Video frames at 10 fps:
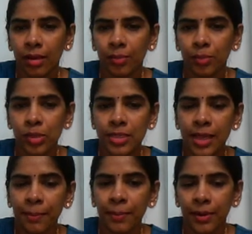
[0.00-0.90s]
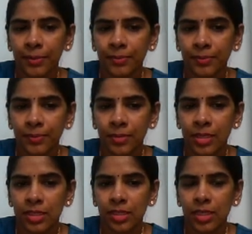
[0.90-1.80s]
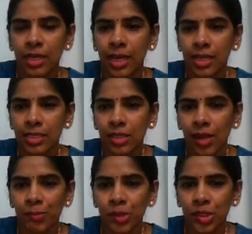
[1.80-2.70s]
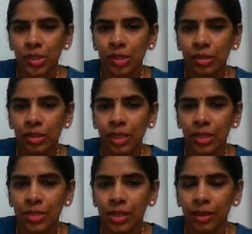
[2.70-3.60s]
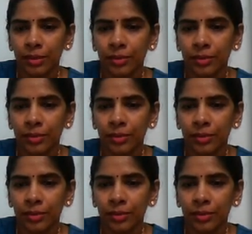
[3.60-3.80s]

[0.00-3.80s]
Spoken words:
pulls up certain iron scraps easily off.